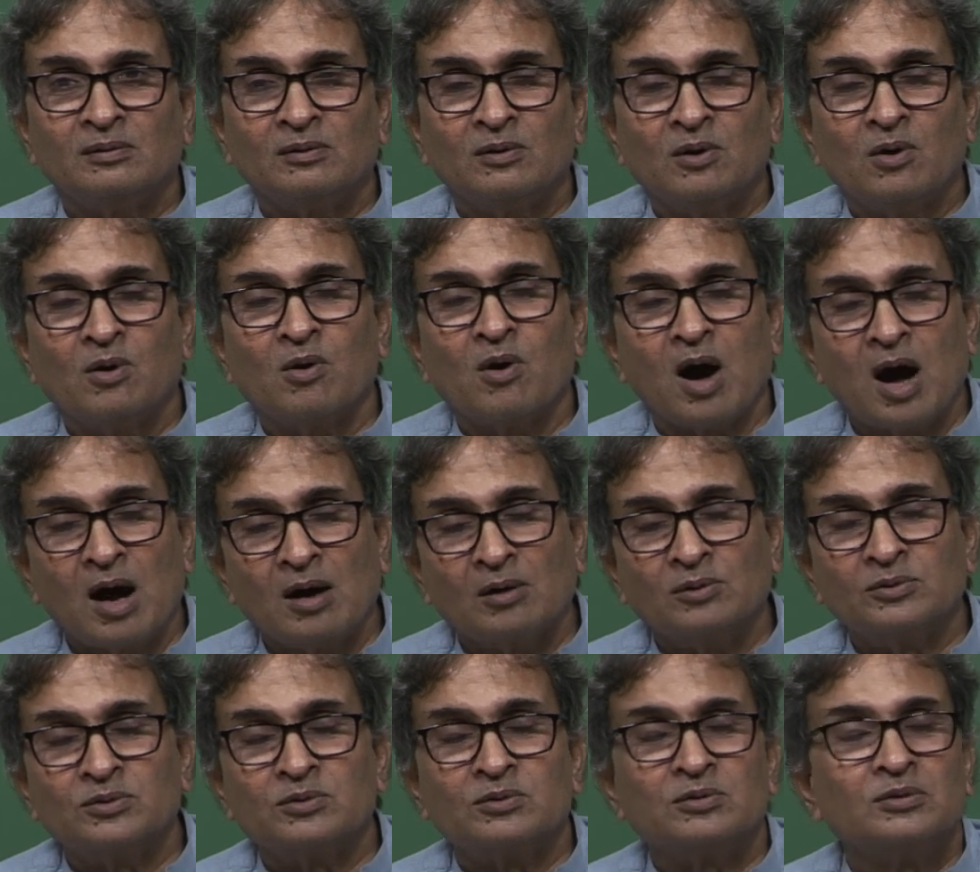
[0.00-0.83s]
go
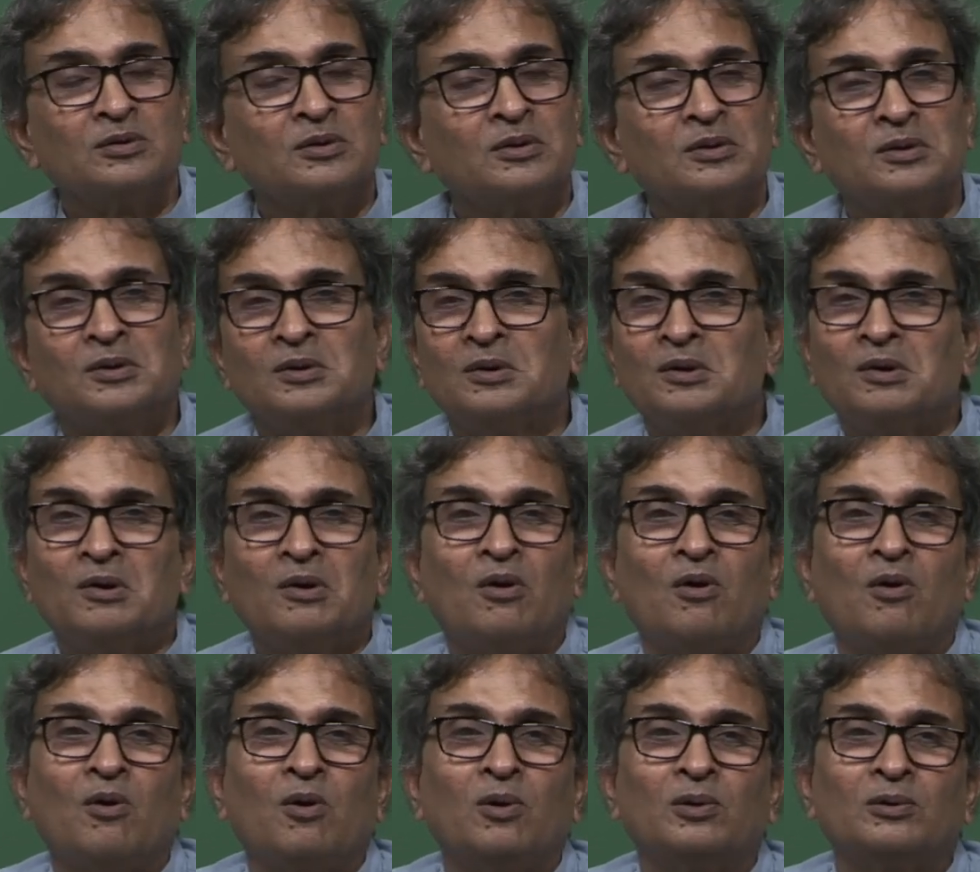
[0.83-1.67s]
out,
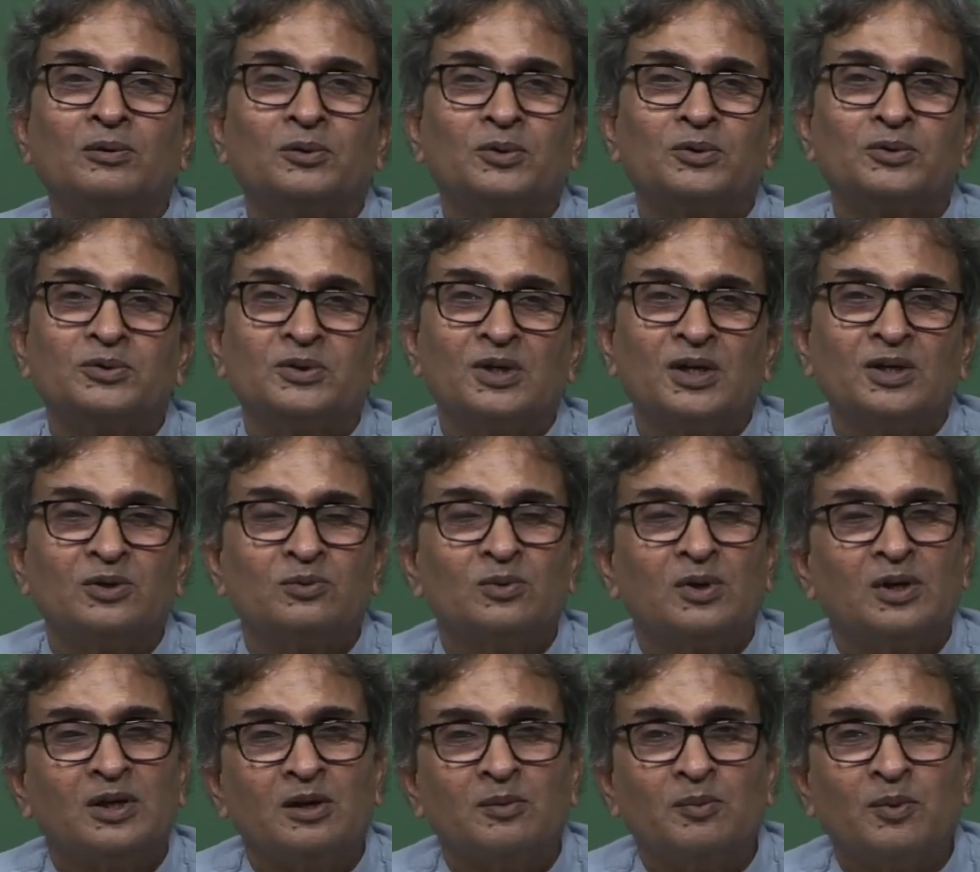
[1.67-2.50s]
all those things
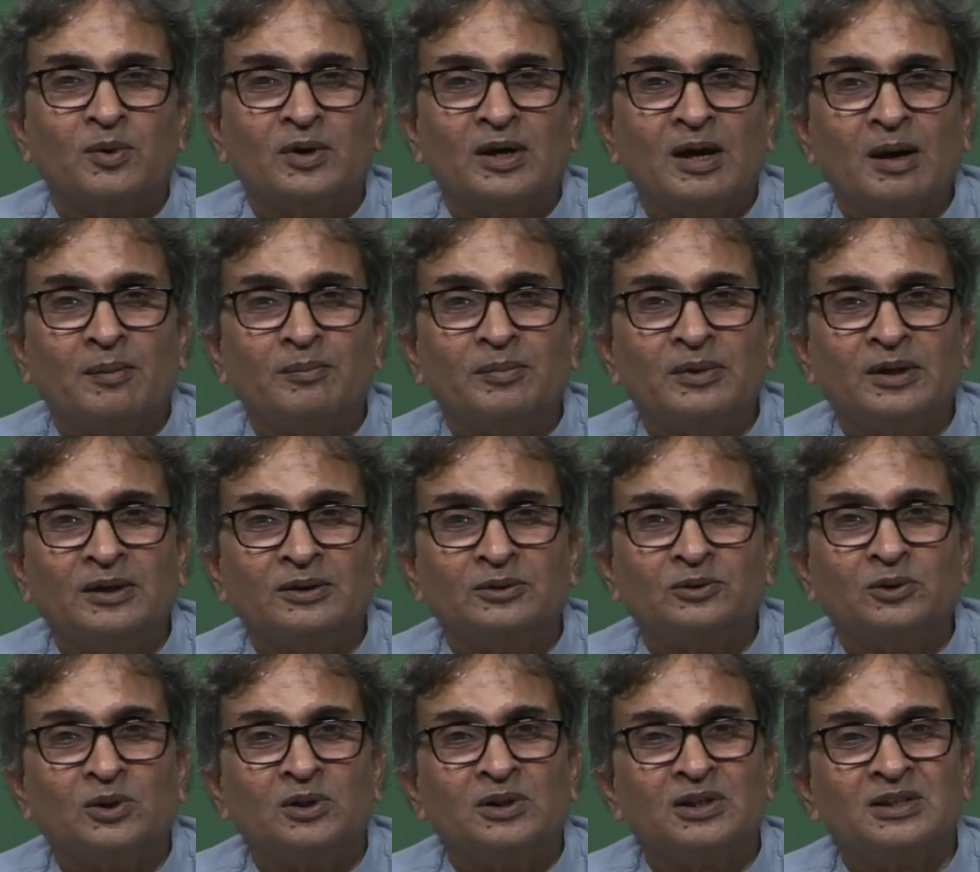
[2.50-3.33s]
will keep on happening.
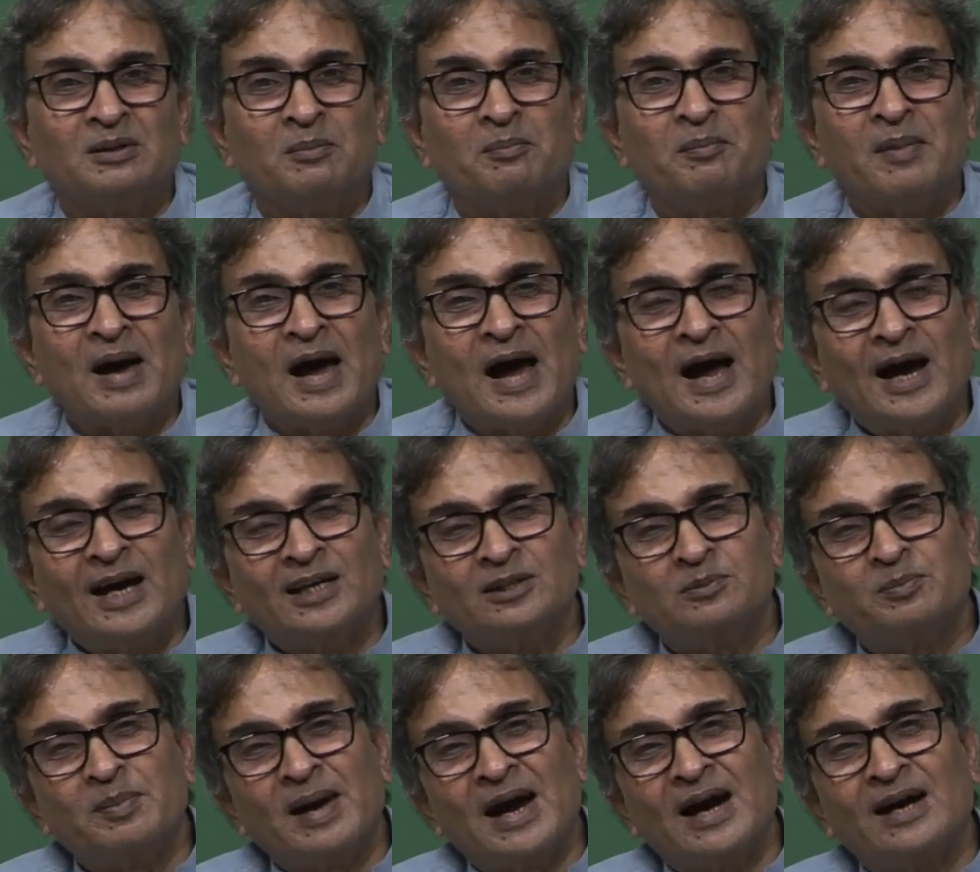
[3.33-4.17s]
So, it is a, as
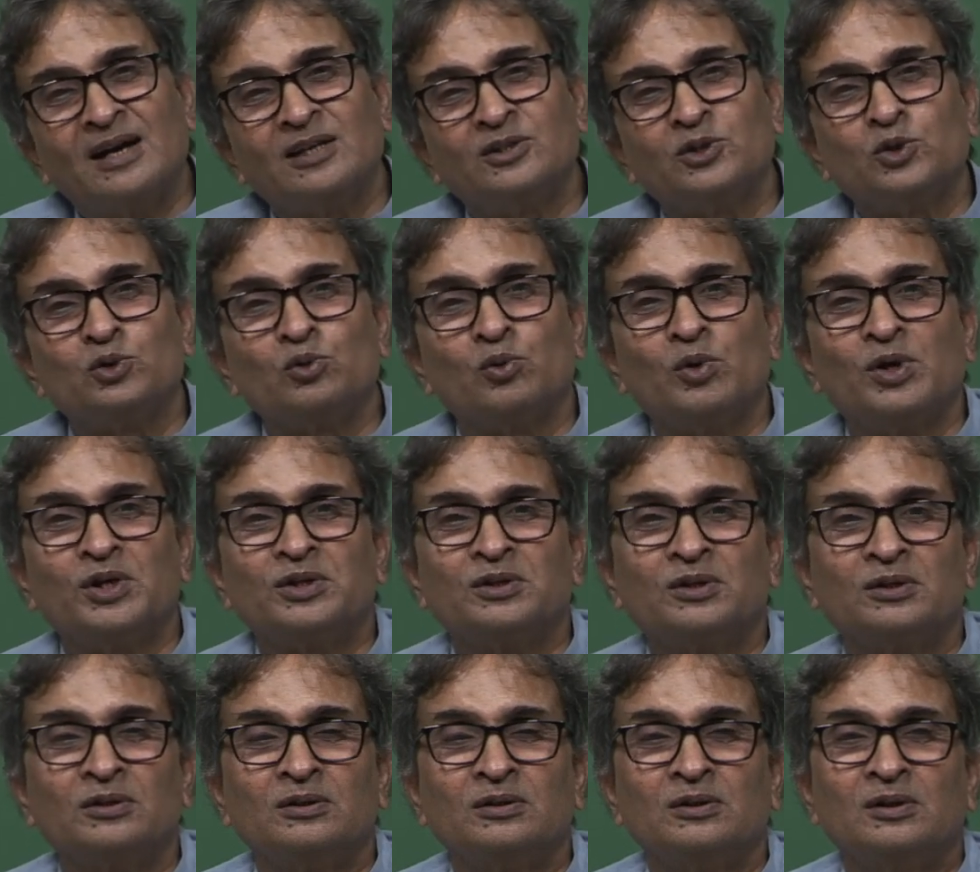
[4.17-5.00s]
bad a
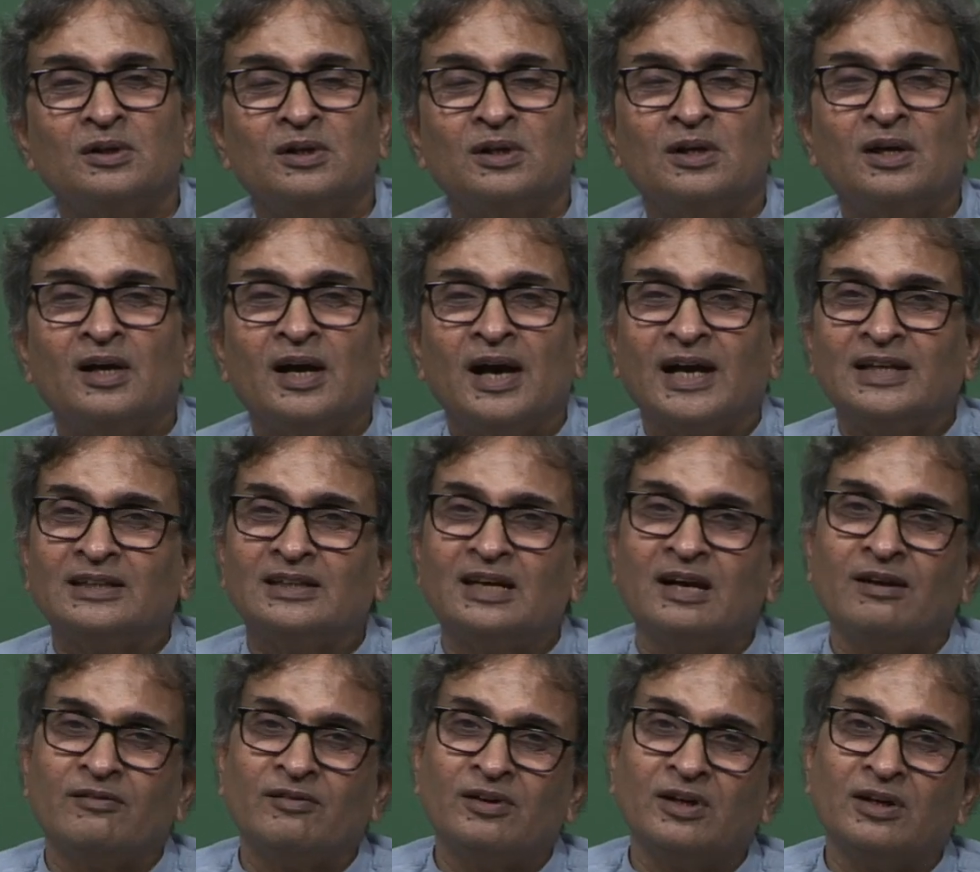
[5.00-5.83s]
situation as
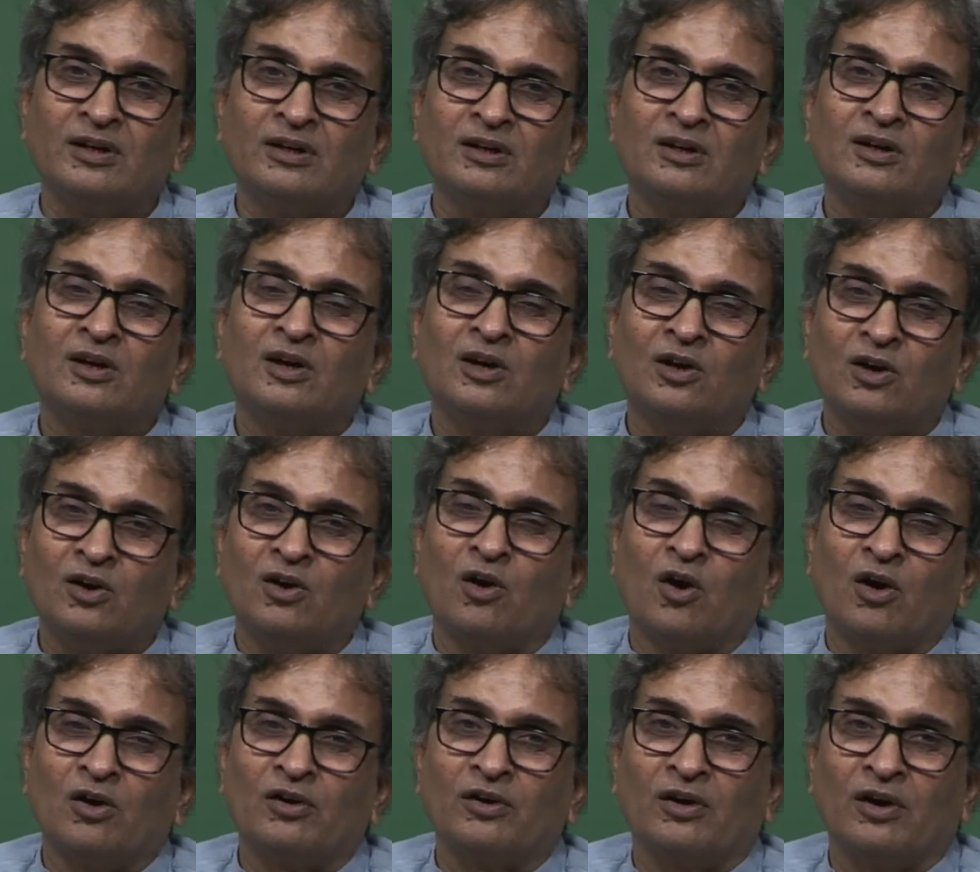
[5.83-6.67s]
having
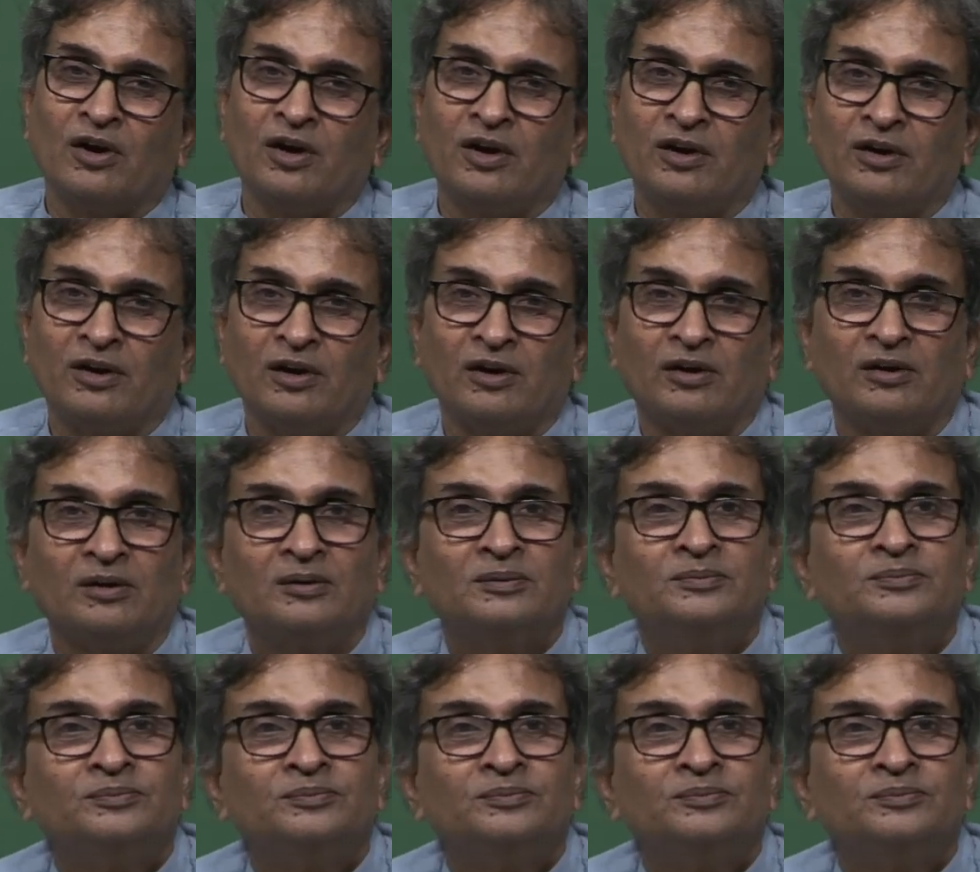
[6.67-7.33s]
not treated